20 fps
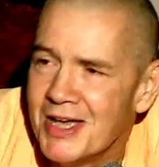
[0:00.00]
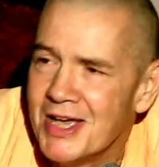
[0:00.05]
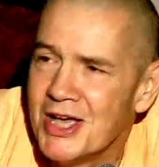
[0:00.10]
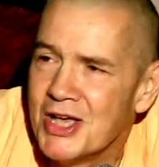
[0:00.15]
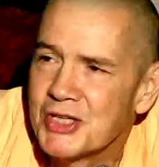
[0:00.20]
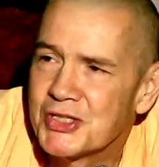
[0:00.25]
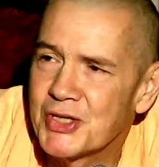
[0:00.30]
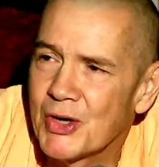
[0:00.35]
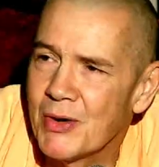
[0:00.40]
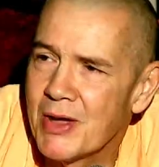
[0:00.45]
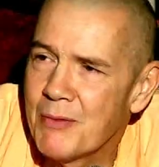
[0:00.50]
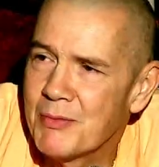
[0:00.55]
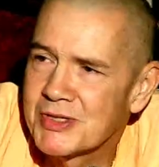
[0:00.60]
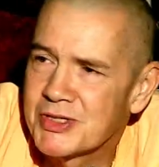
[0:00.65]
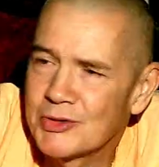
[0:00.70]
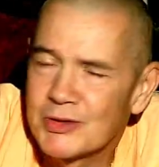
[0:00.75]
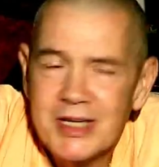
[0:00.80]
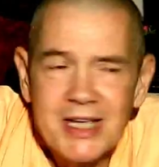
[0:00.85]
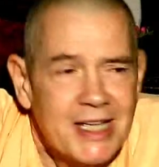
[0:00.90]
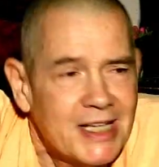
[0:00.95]
So it was
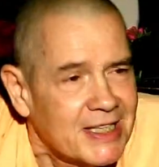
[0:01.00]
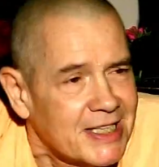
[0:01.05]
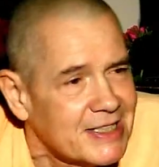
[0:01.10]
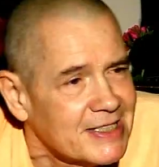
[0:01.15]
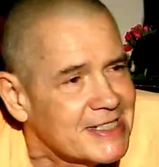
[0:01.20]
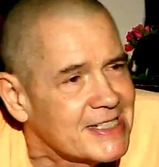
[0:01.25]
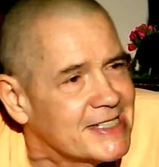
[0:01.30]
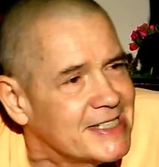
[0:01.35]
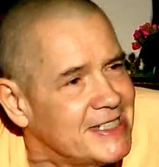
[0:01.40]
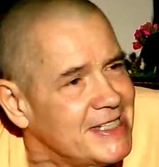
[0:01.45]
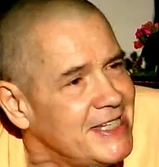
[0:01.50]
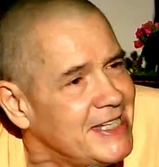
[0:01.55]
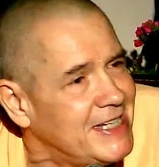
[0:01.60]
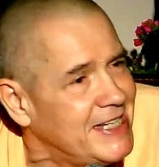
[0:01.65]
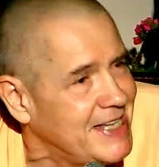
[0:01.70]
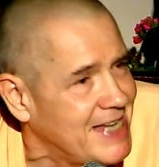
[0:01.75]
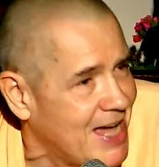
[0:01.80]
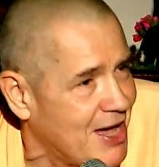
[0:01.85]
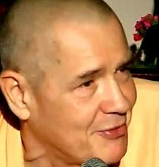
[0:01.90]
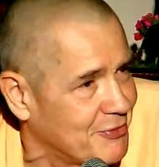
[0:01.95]
looking a little
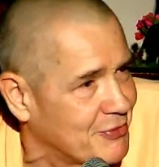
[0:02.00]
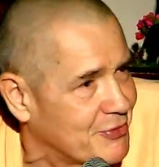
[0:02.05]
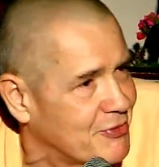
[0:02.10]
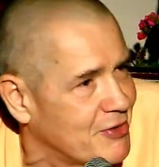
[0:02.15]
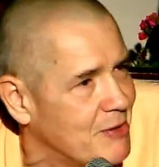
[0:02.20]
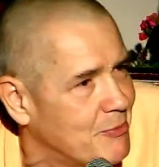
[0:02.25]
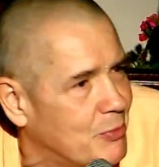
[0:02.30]
seedy out in front.